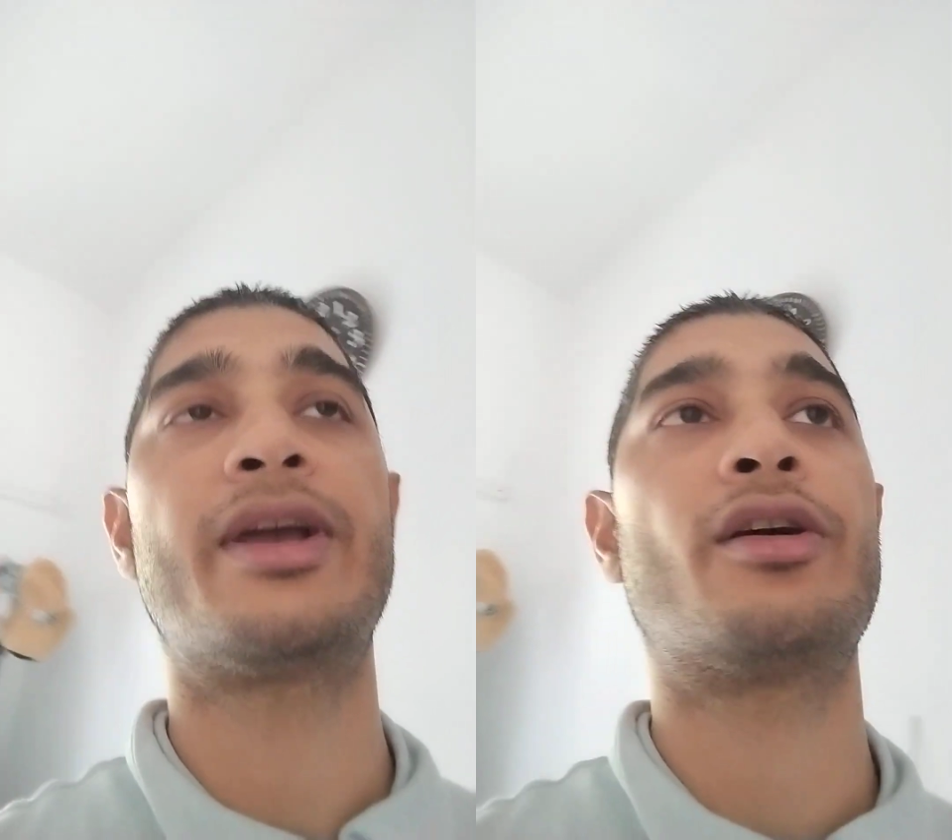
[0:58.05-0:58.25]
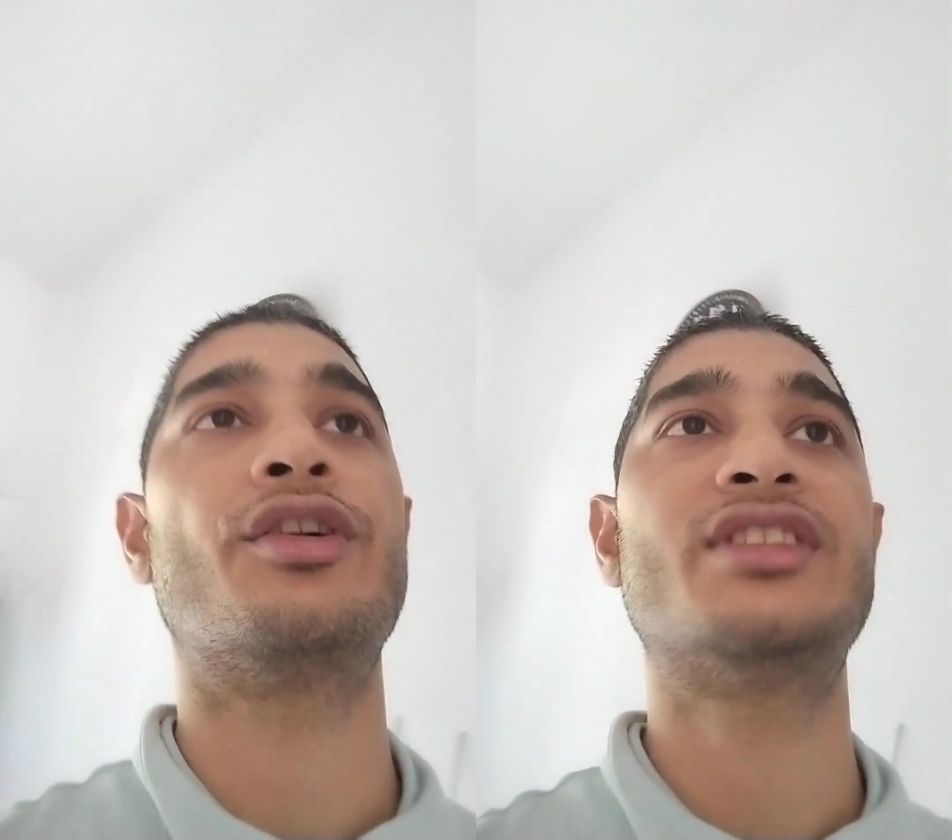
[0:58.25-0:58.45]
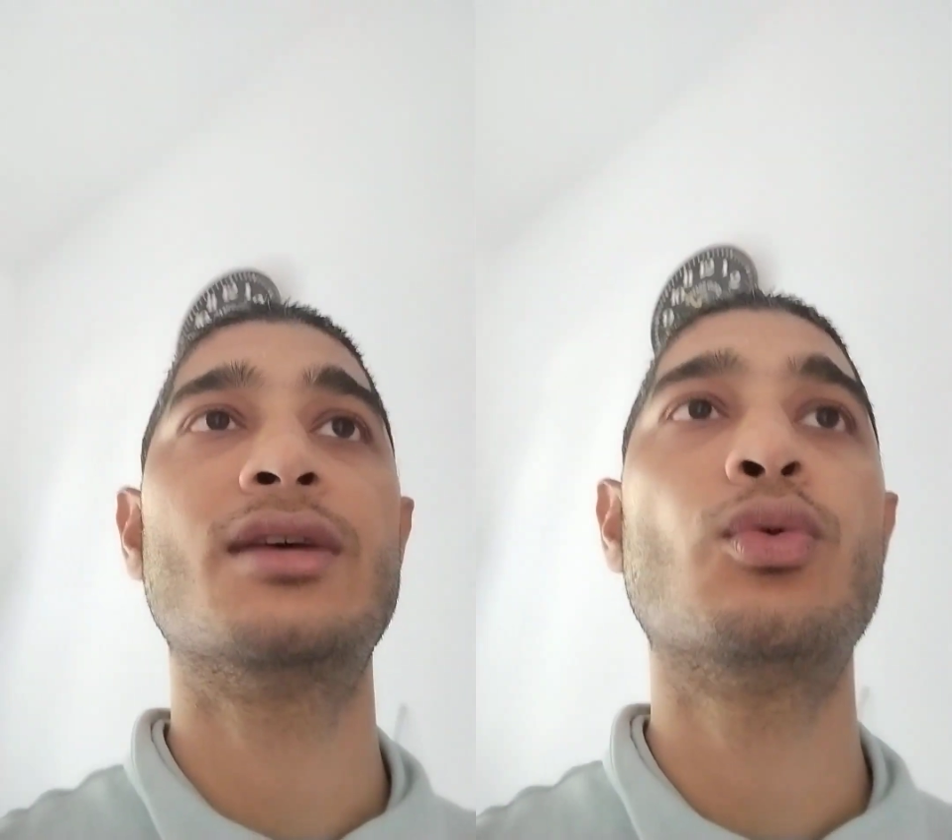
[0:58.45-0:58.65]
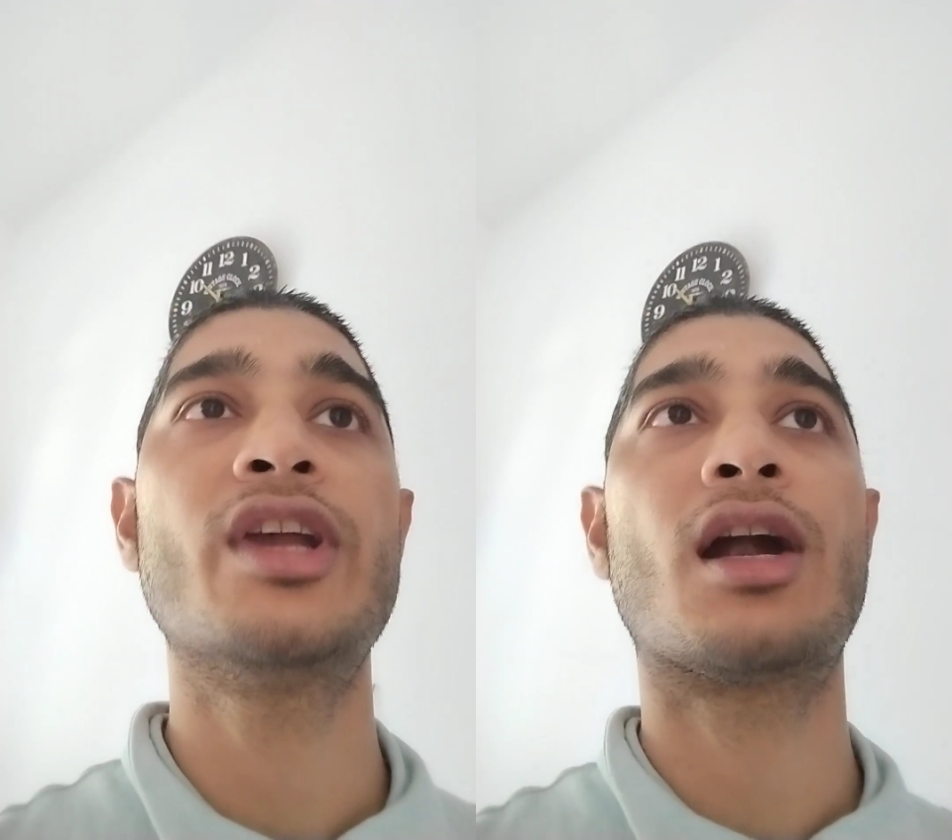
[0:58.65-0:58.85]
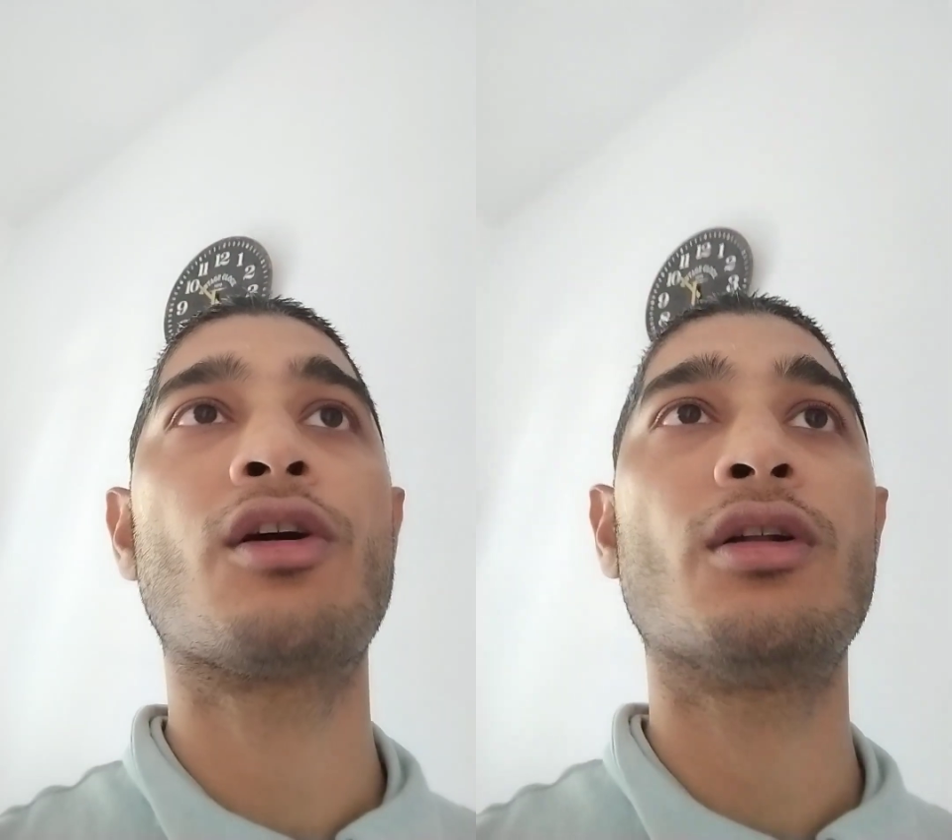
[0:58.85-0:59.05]
because
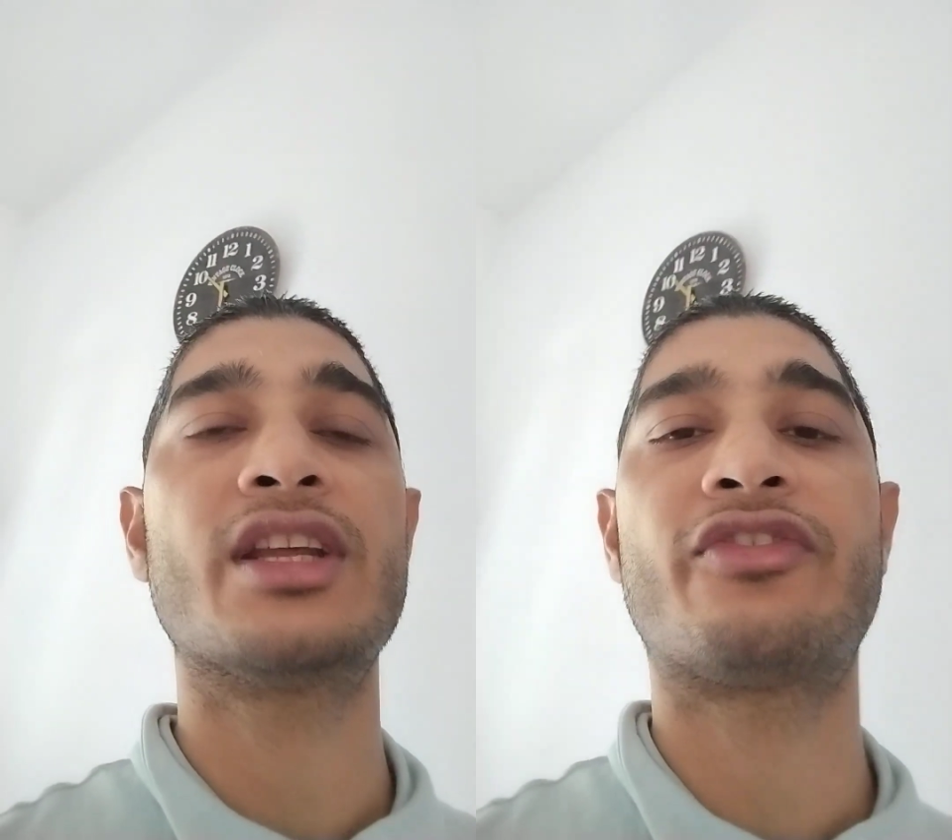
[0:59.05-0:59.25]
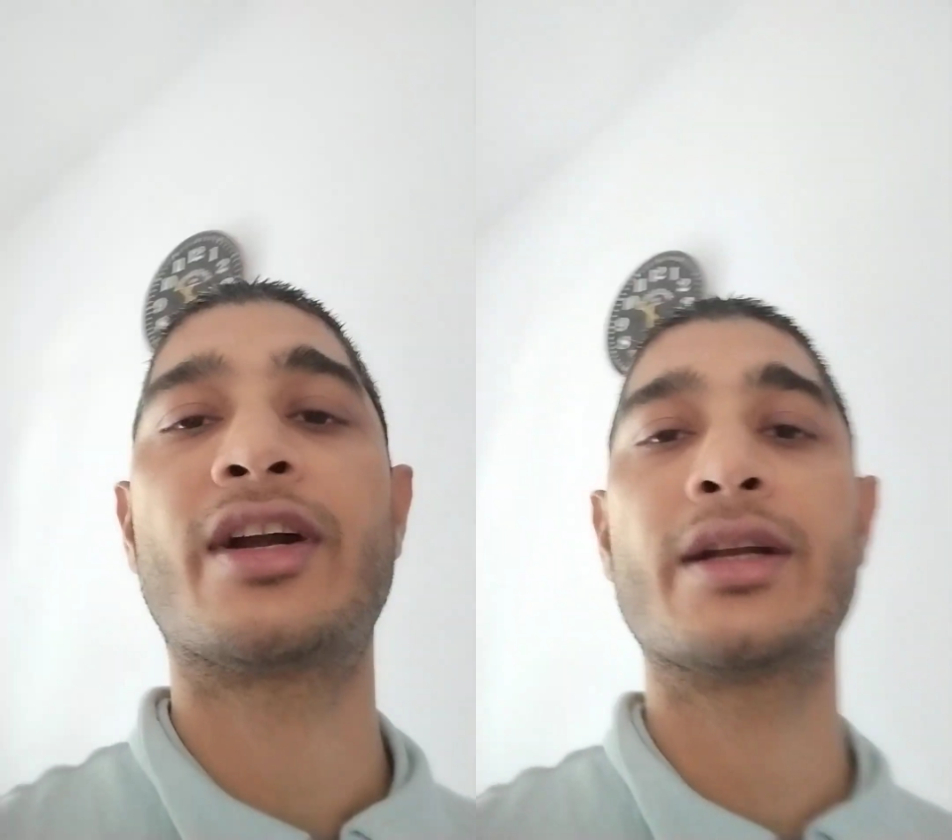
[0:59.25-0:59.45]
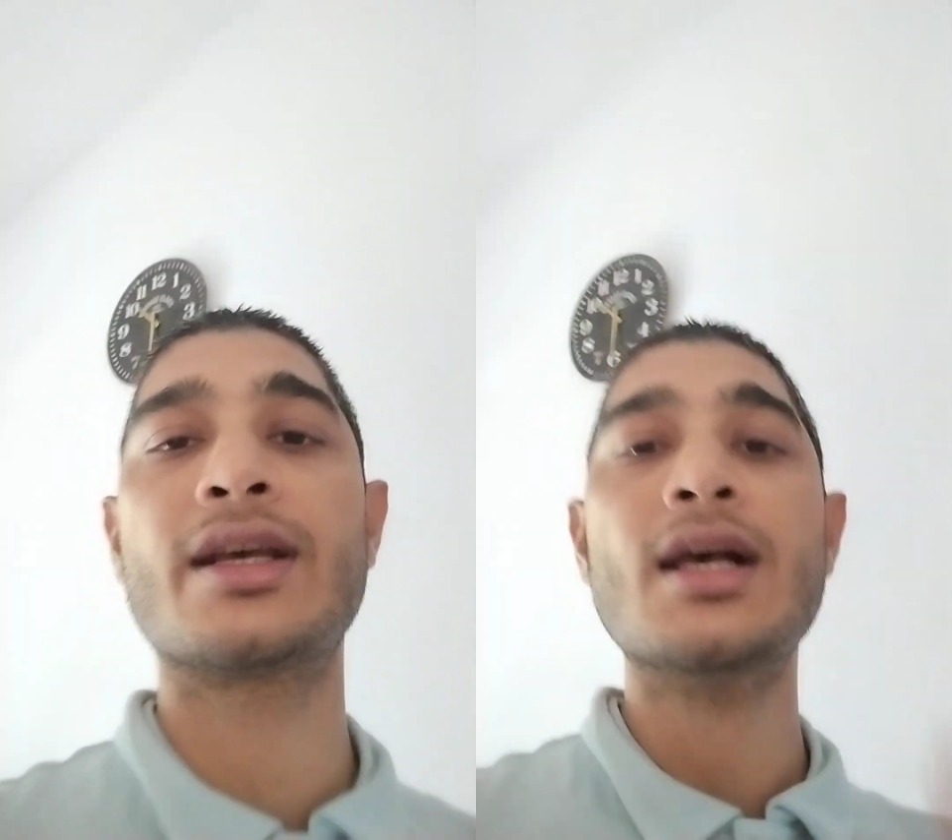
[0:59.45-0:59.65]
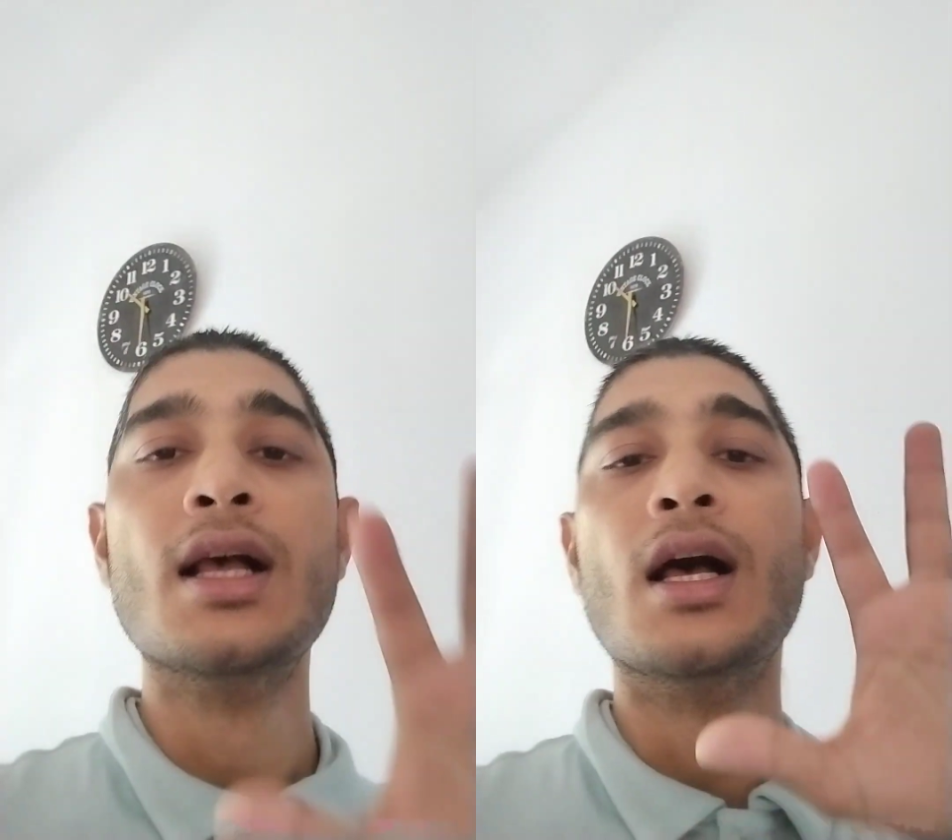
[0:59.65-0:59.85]
we are all different.